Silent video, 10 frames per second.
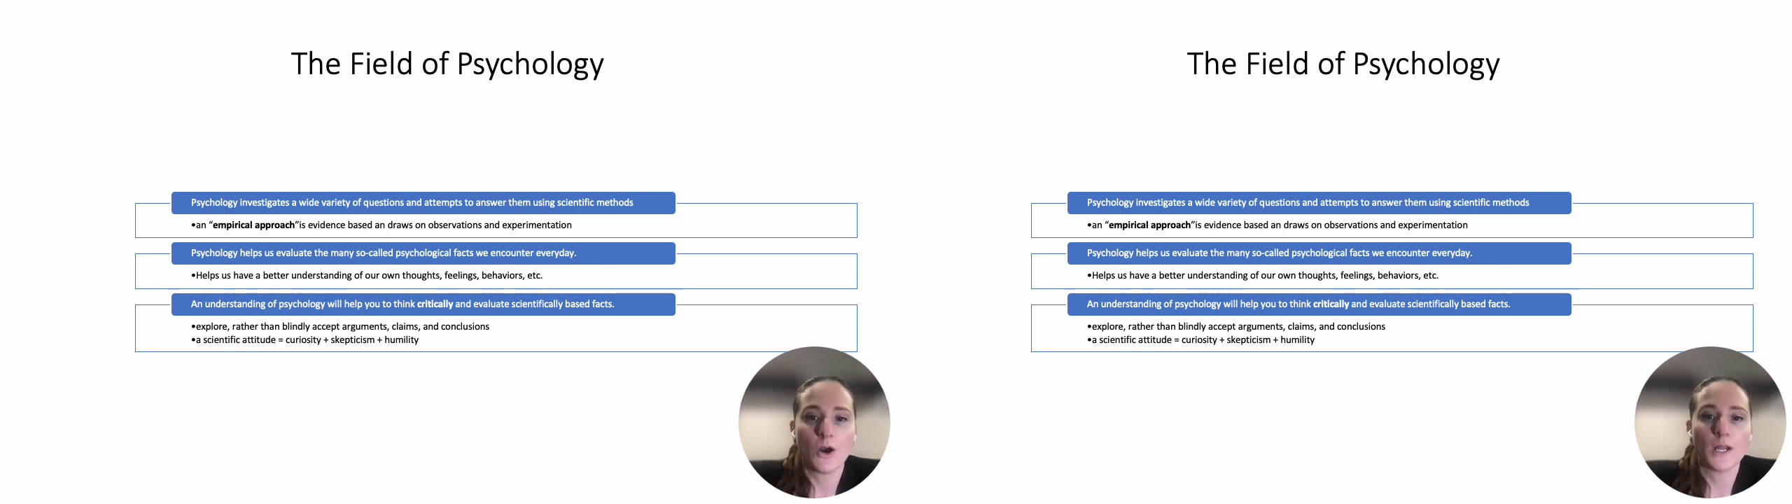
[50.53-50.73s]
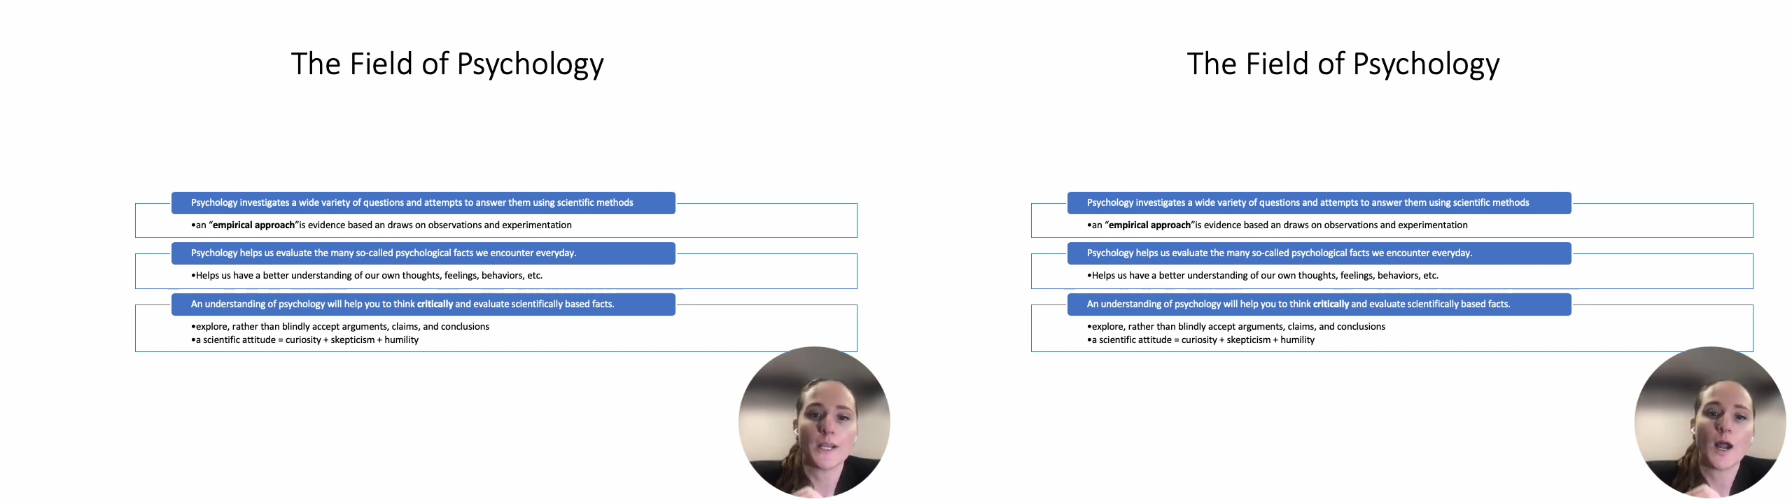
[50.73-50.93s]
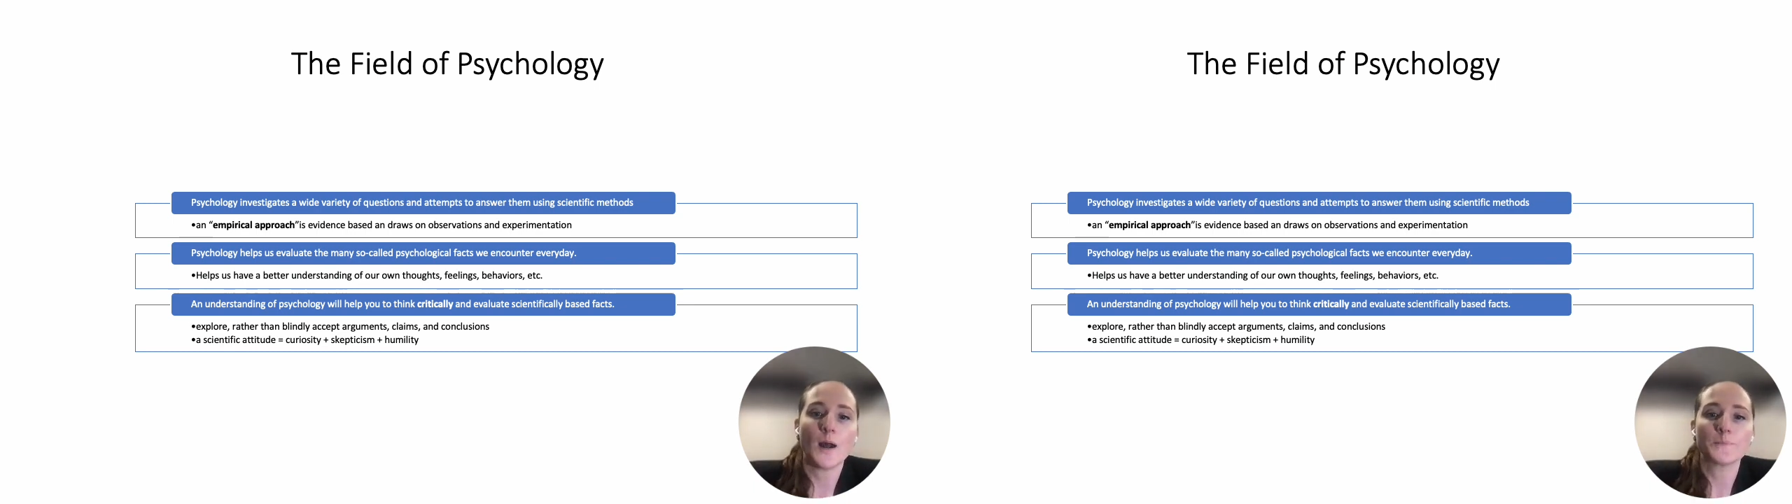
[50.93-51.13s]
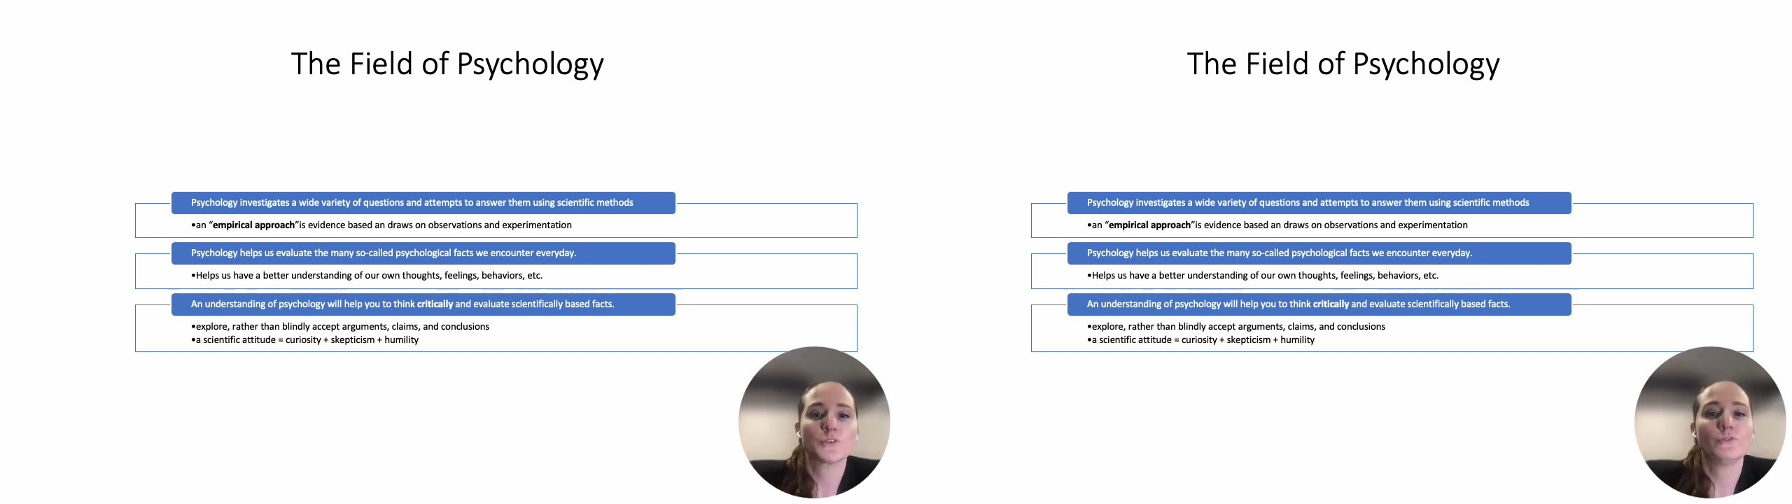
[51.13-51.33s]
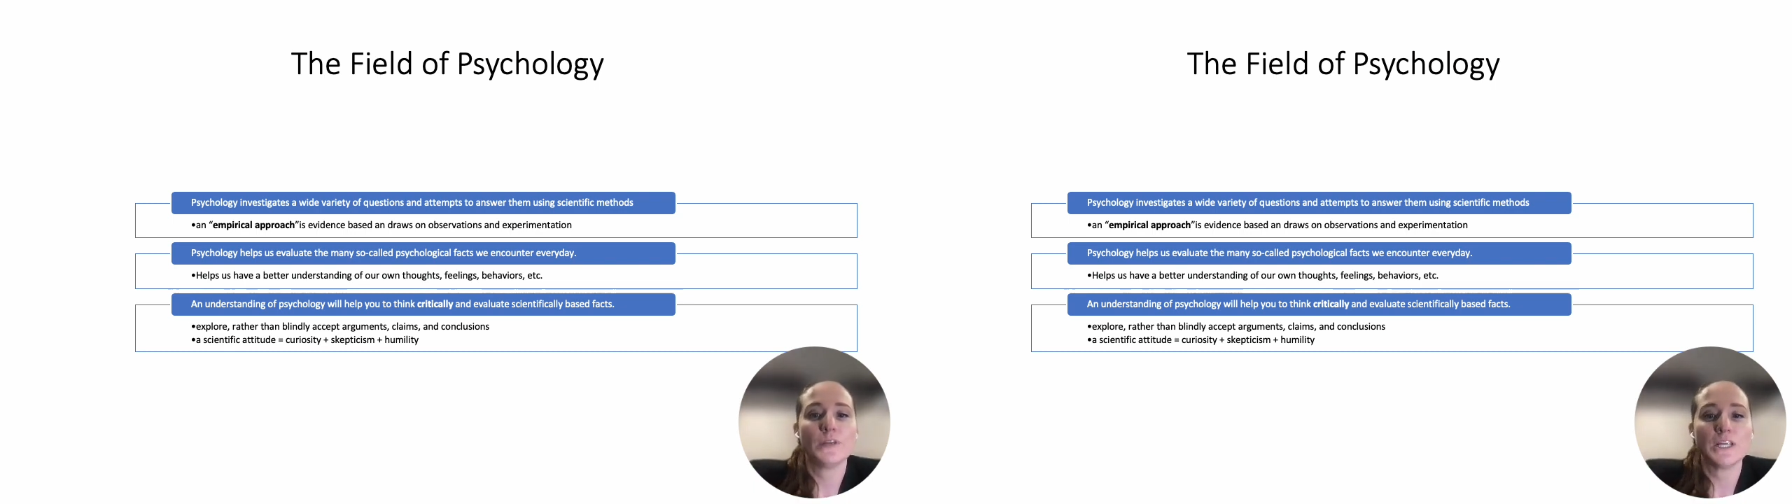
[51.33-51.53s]
on
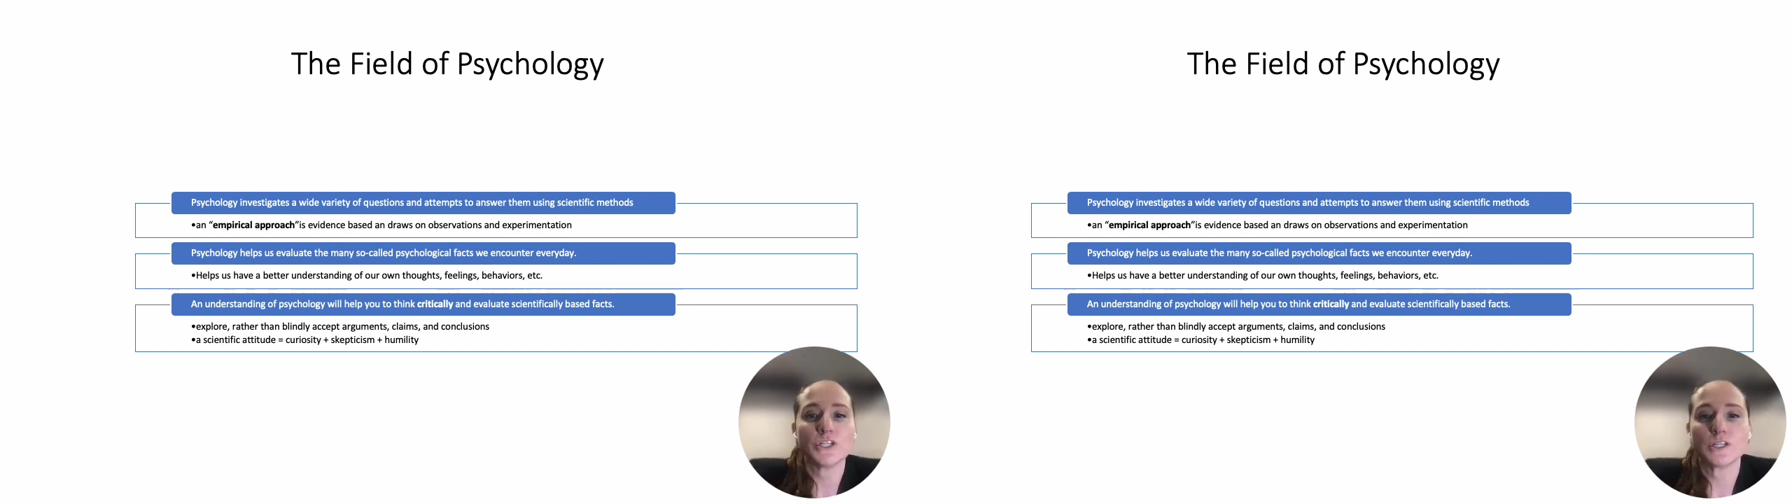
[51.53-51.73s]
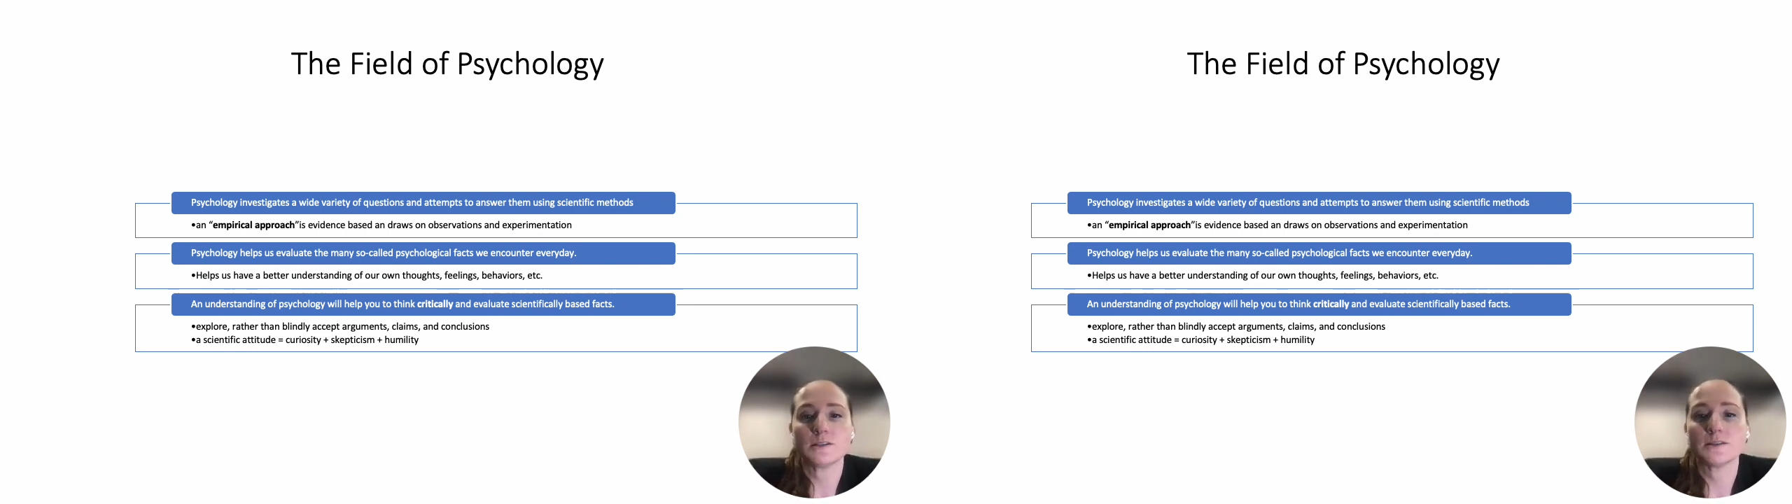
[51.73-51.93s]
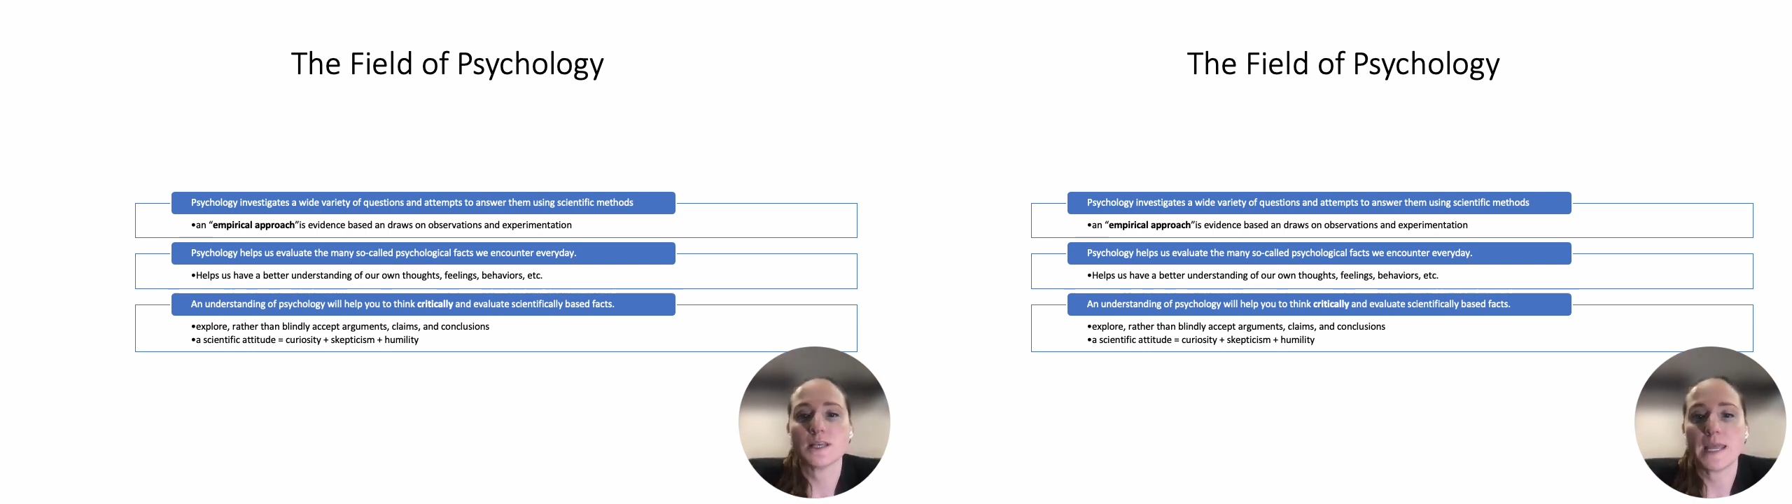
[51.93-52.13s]
observations